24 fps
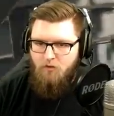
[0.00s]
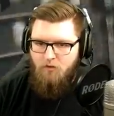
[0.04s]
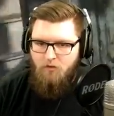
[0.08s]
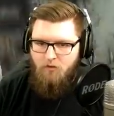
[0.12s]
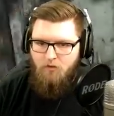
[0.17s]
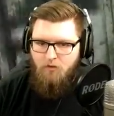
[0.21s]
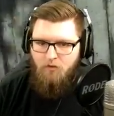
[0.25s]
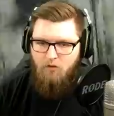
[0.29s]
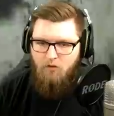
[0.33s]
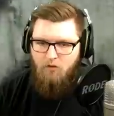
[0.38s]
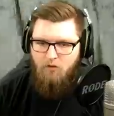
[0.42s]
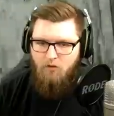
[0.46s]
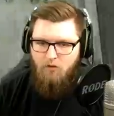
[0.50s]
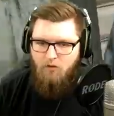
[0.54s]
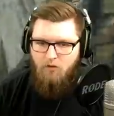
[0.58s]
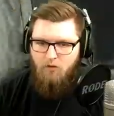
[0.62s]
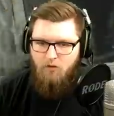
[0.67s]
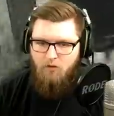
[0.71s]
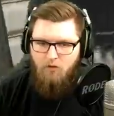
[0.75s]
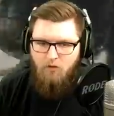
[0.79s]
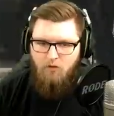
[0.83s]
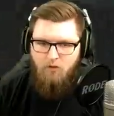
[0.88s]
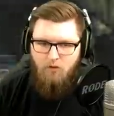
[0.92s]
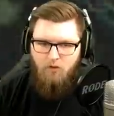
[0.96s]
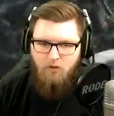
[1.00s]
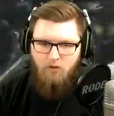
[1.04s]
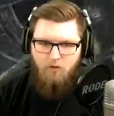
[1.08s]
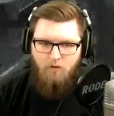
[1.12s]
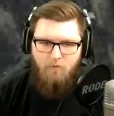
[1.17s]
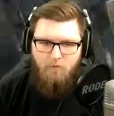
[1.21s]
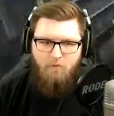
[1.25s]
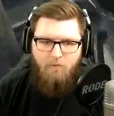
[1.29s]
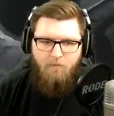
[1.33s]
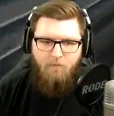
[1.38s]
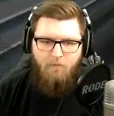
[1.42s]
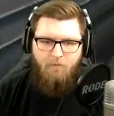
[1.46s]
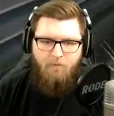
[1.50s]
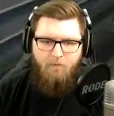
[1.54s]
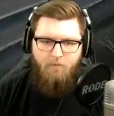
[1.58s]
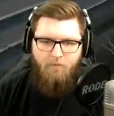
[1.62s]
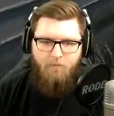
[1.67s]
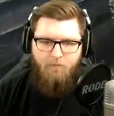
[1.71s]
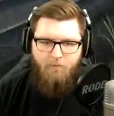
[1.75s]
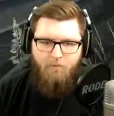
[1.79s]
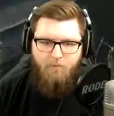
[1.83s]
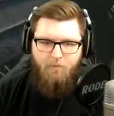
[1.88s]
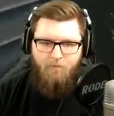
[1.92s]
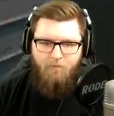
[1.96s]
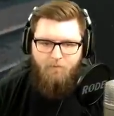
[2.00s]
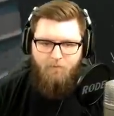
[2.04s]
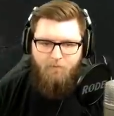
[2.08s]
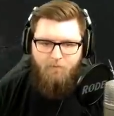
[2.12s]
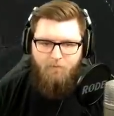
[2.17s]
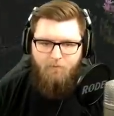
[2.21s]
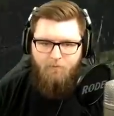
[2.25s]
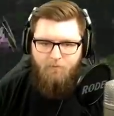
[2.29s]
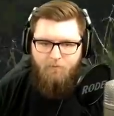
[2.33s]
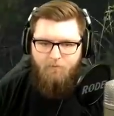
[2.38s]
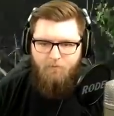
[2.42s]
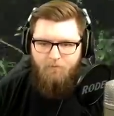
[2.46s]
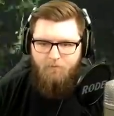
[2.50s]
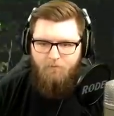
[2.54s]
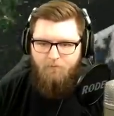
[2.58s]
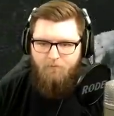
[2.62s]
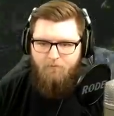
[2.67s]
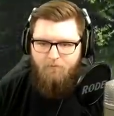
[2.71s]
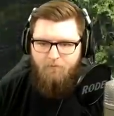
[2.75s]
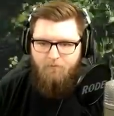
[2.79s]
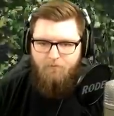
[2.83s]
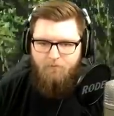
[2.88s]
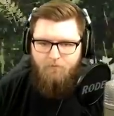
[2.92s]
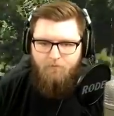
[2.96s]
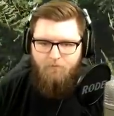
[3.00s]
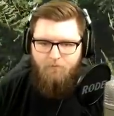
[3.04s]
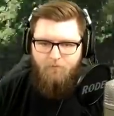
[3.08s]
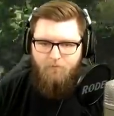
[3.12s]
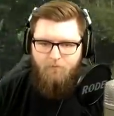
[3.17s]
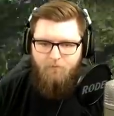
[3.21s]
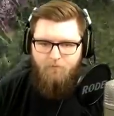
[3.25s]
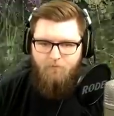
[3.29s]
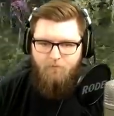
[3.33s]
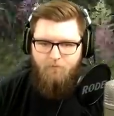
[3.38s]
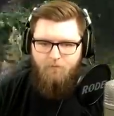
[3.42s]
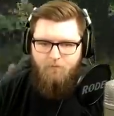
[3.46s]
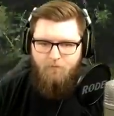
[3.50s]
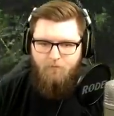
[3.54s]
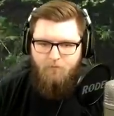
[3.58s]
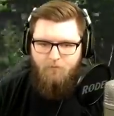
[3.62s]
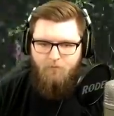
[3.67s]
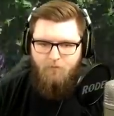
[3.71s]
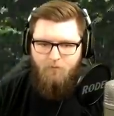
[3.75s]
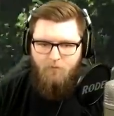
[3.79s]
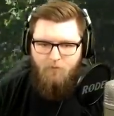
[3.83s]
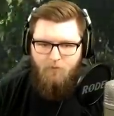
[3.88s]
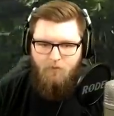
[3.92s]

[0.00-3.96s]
Nothing is said.